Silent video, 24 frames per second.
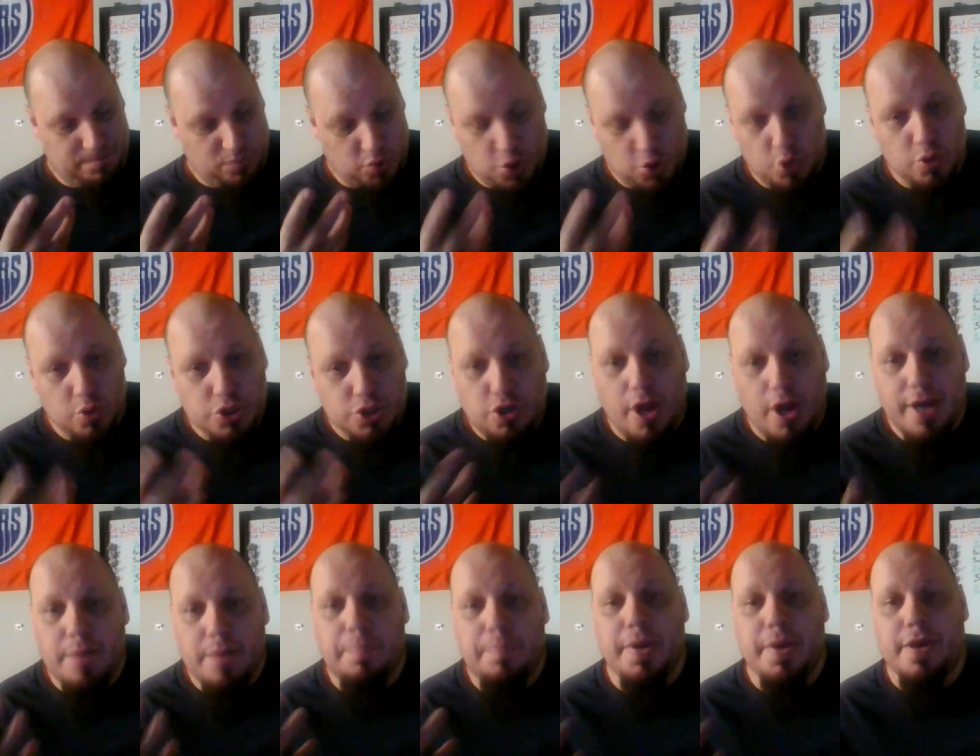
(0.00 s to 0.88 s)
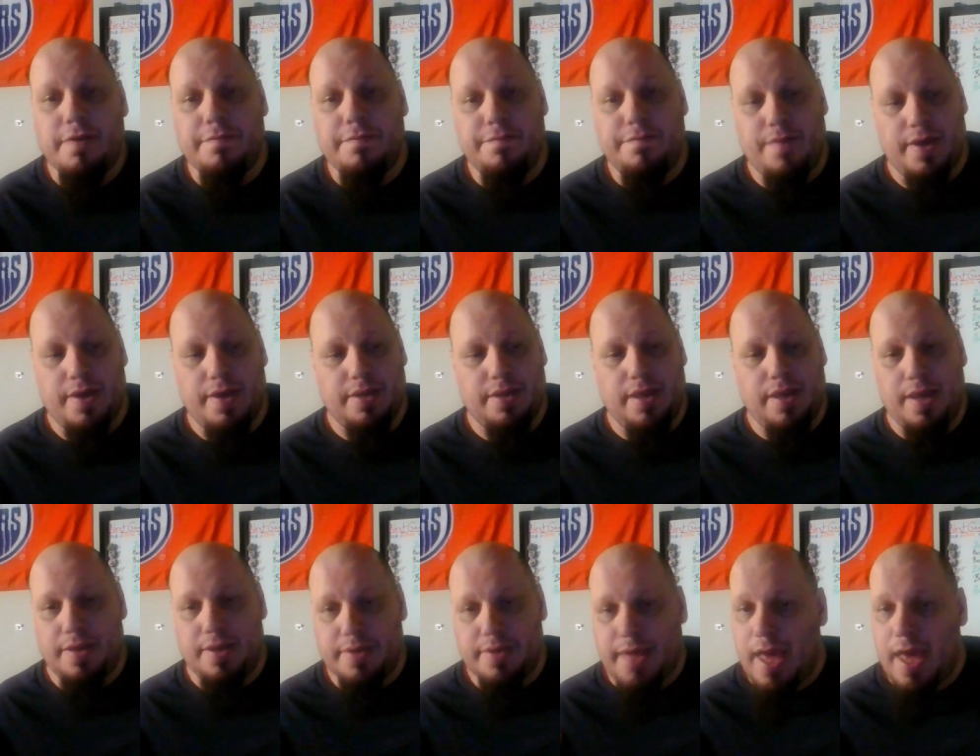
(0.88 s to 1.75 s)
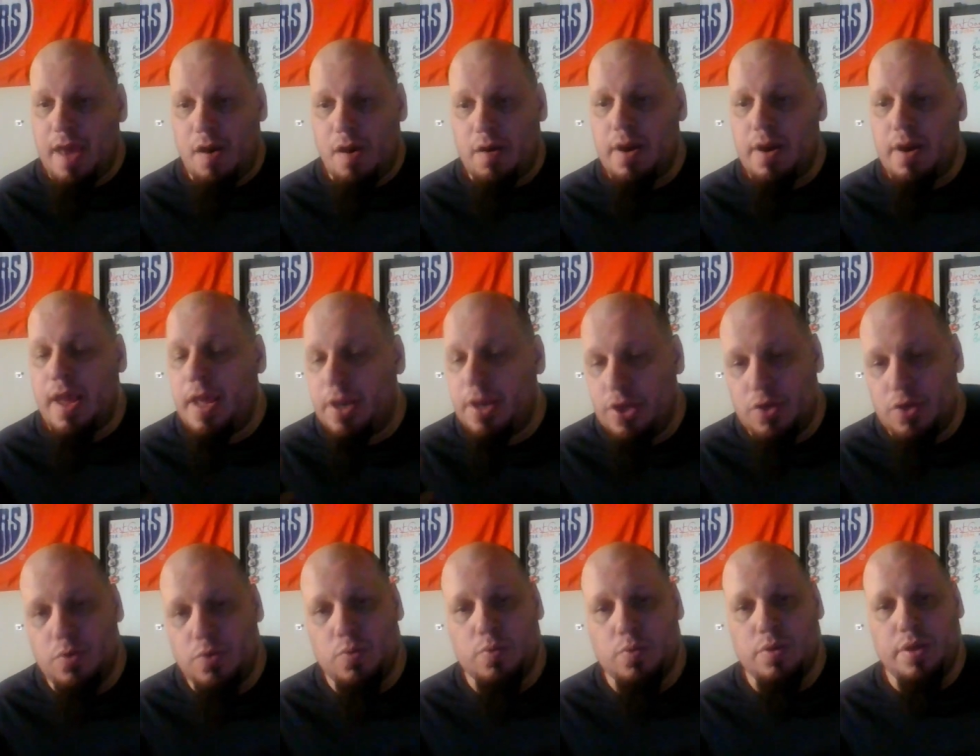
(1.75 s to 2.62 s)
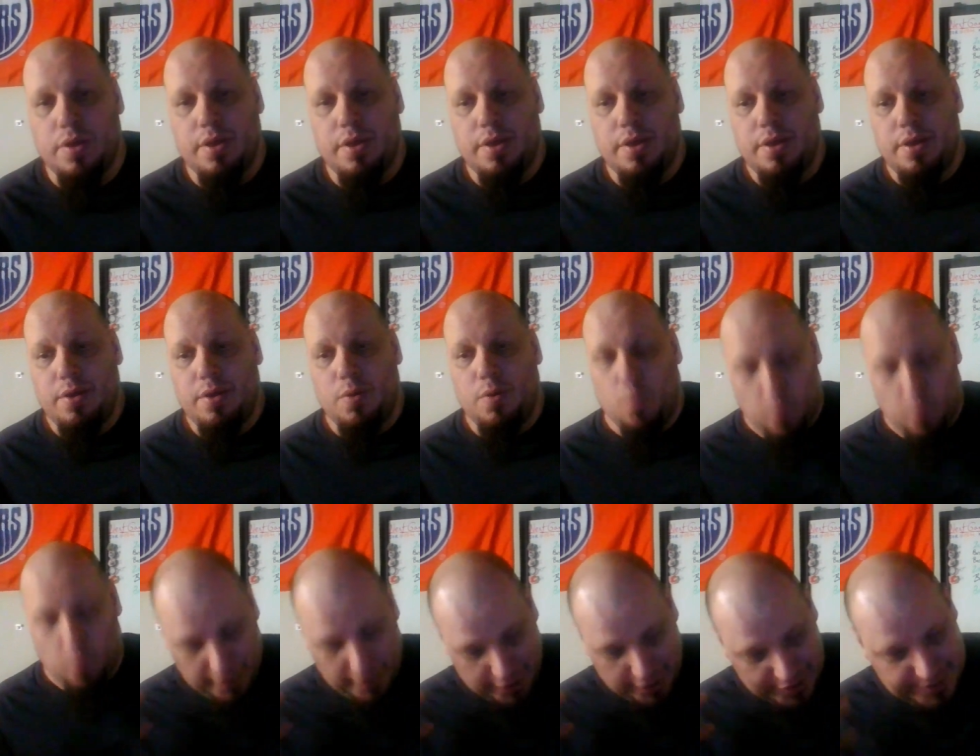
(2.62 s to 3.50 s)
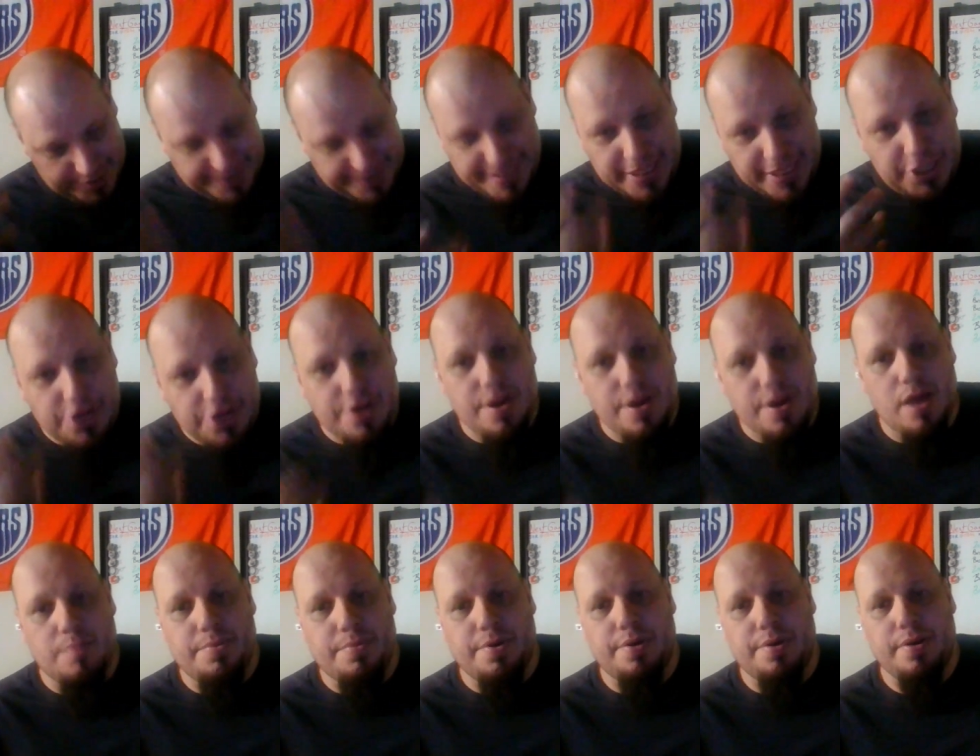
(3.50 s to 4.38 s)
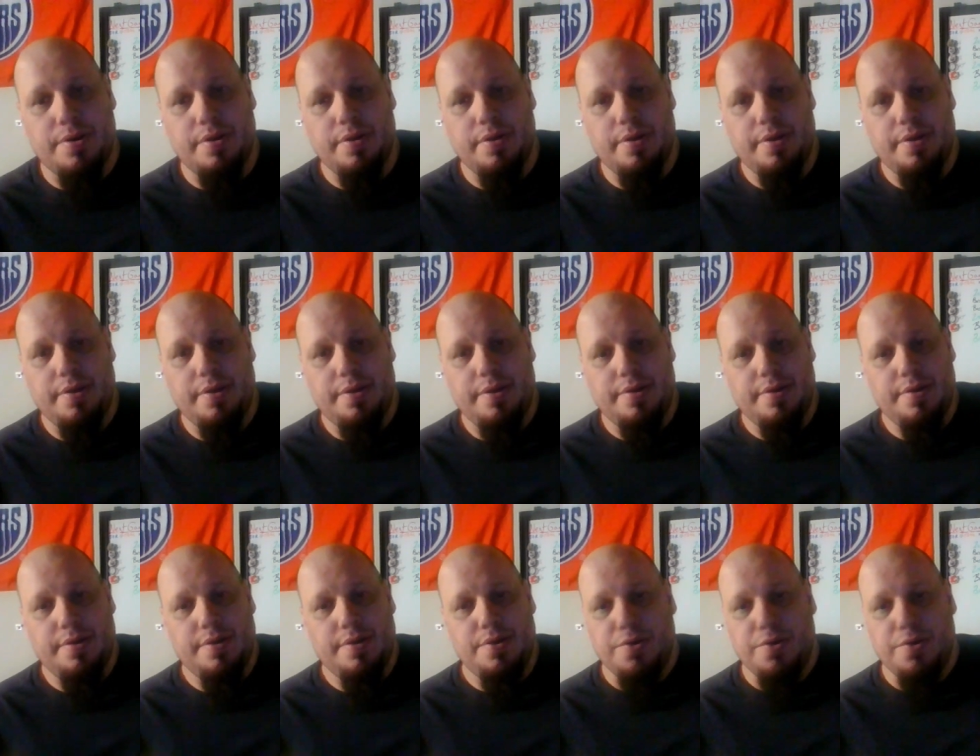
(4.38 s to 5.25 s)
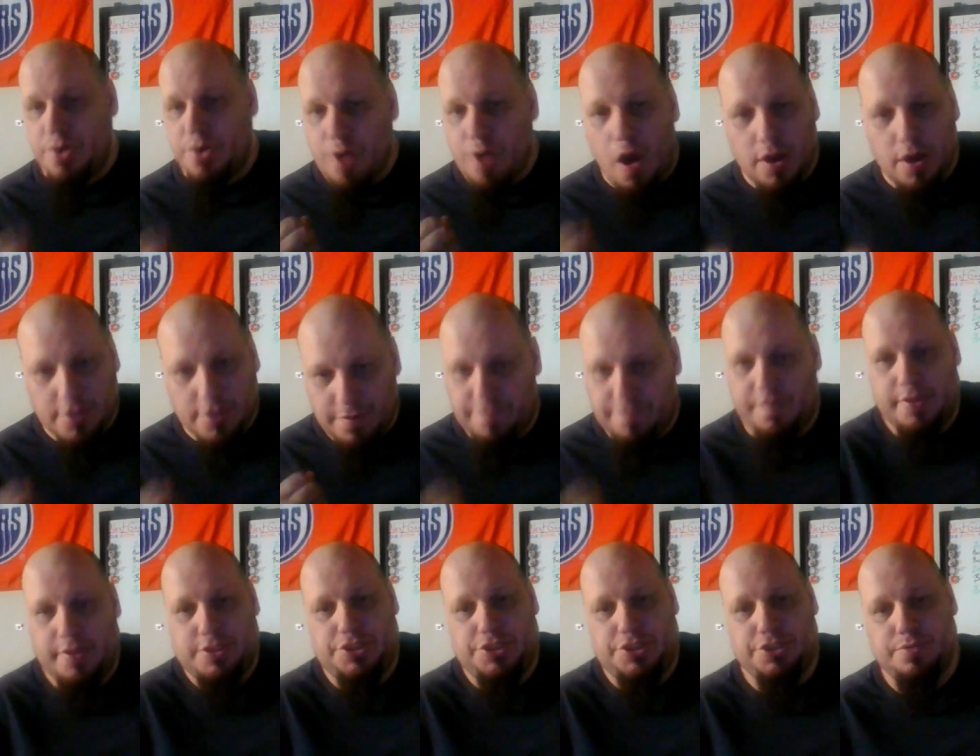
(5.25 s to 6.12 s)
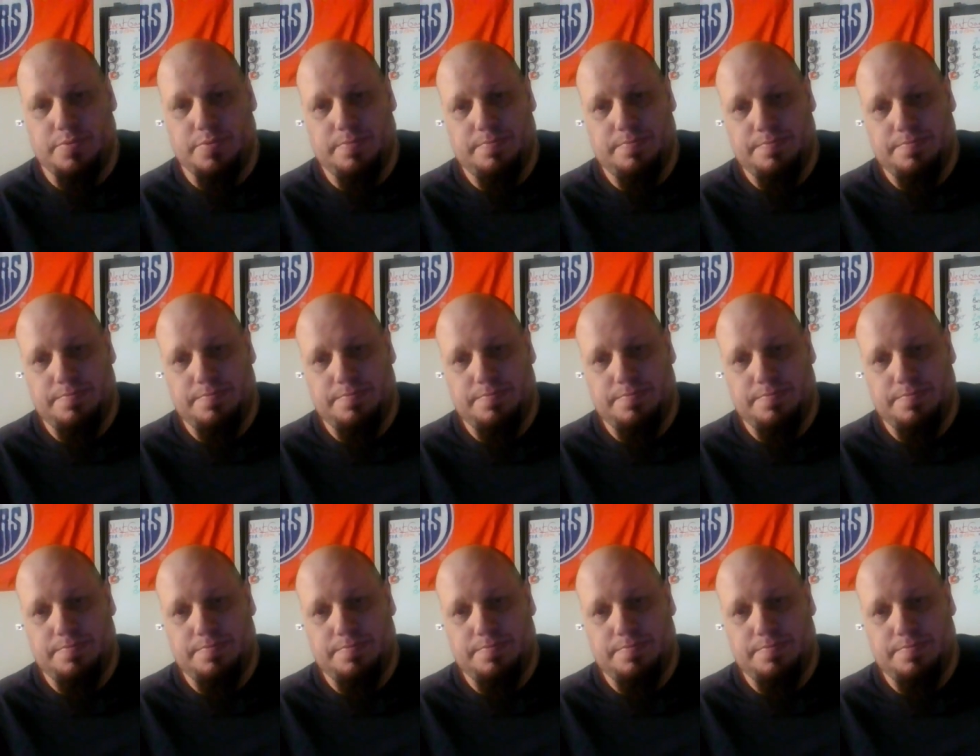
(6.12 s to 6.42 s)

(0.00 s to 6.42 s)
You were trying to pick a fight, and Desharnais knew when he seen your number not to fight you.